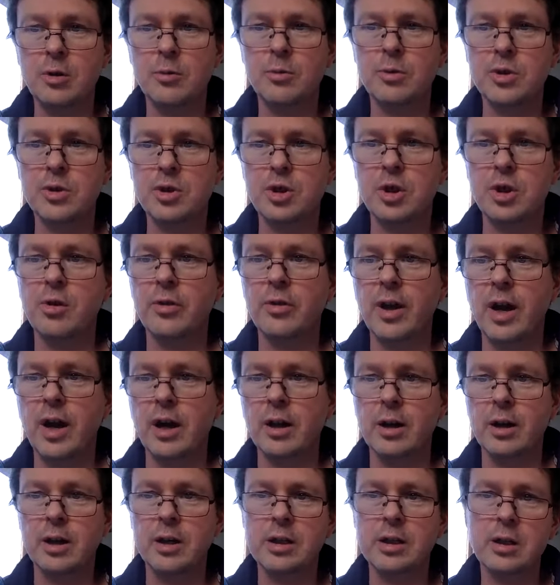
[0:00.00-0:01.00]
It was during the
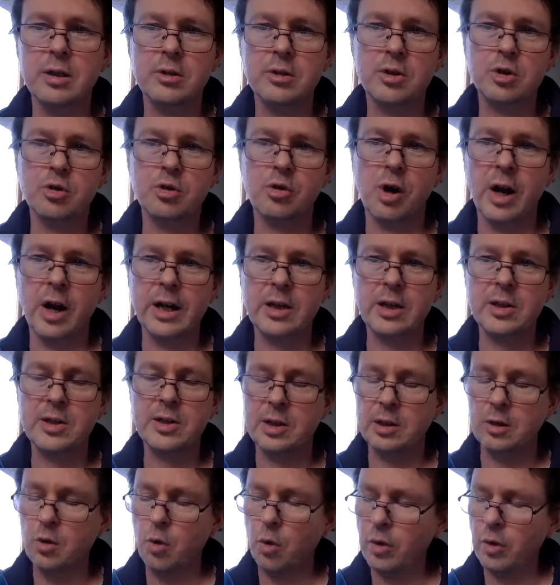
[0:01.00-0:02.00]
hunger
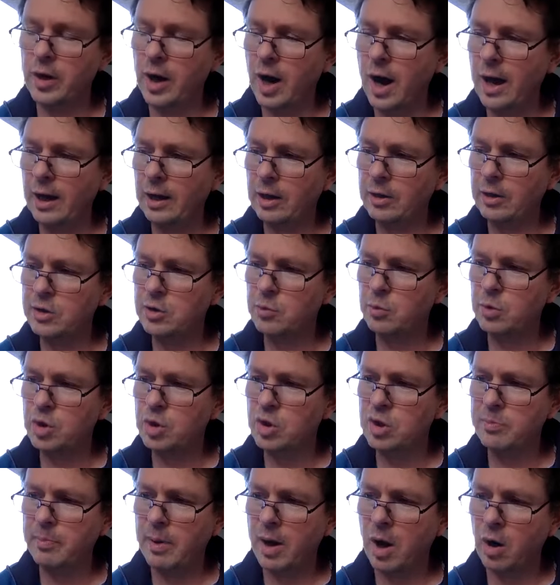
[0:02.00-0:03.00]
strikes in Northern Ireland,
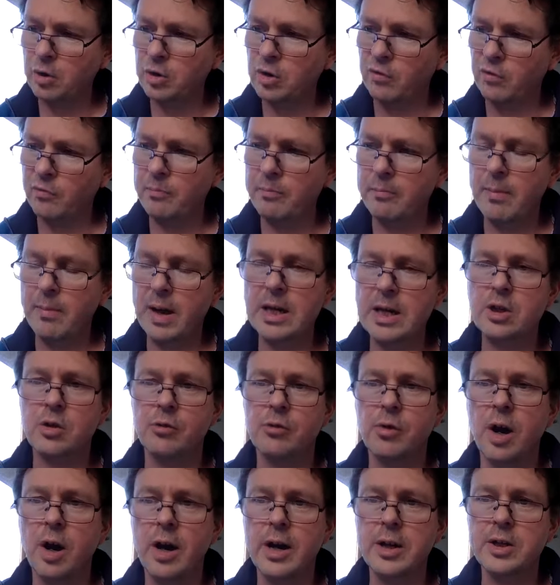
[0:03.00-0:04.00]
which sparked off
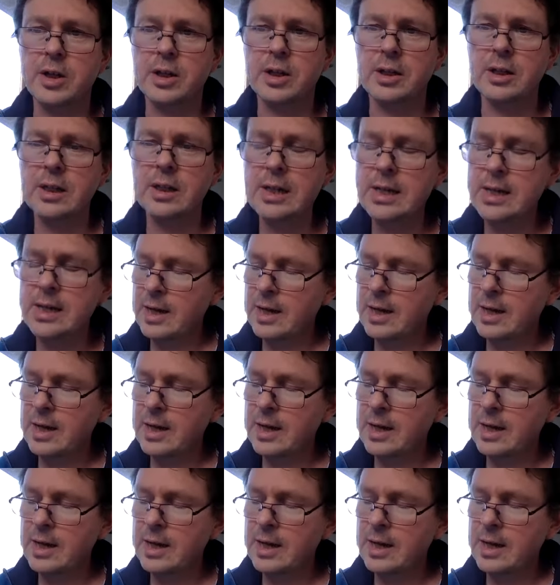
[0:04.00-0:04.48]
major rioting.